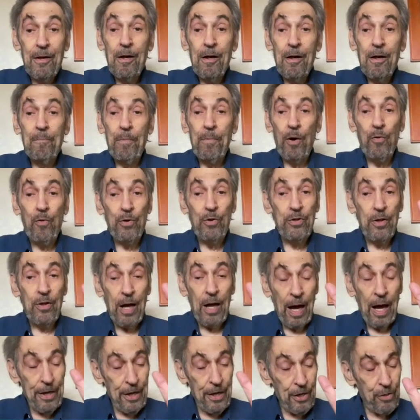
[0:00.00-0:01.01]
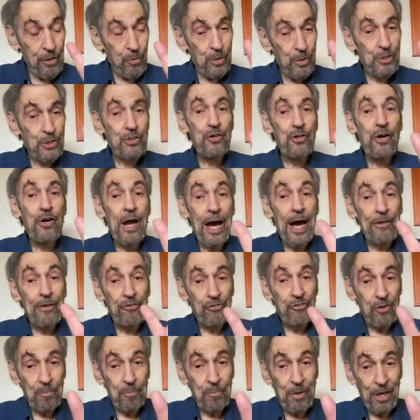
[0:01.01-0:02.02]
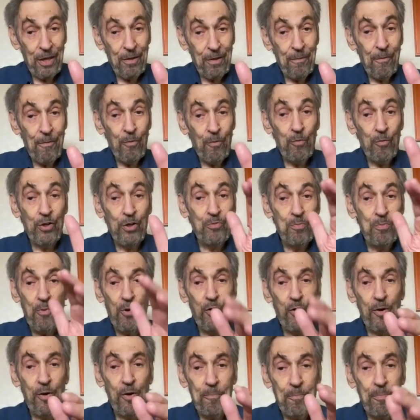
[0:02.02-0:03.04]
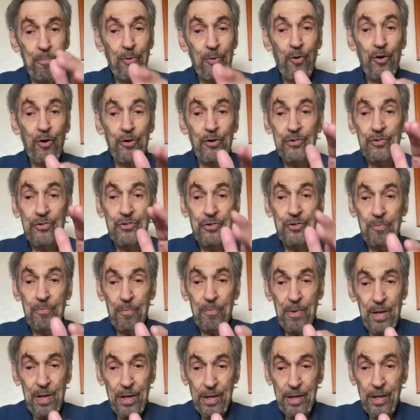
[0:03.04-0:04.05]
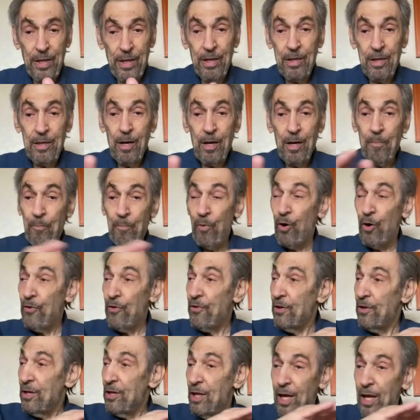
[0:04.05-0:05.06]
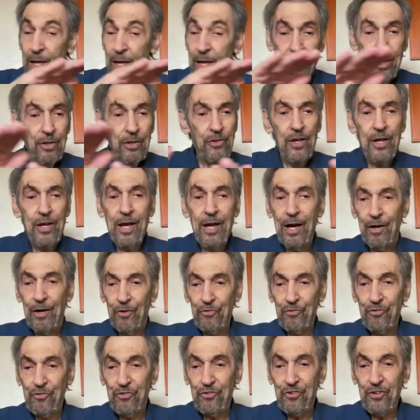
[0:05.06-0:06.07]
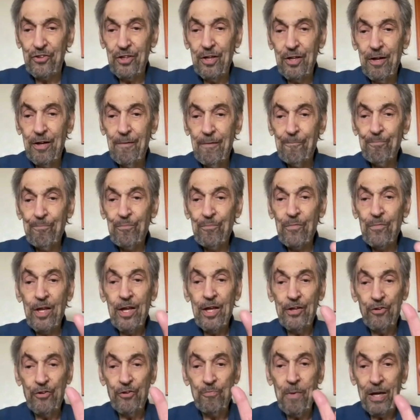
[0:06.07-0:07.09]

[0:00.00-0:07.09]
But I hear what you're asking me. What's more important to me, more than anything else, is my